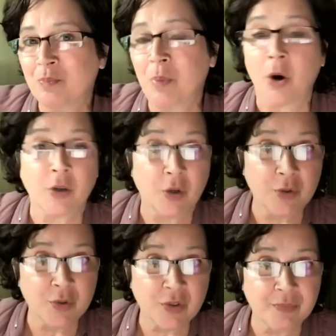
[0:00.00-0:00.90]

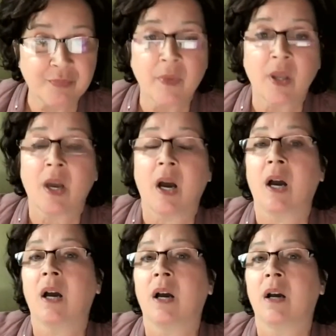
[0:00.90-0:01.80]
partners
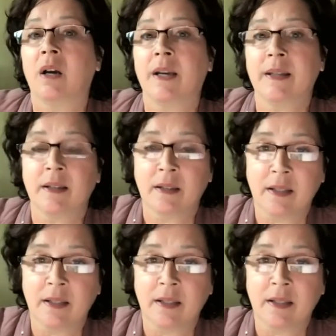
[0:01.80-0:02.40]
in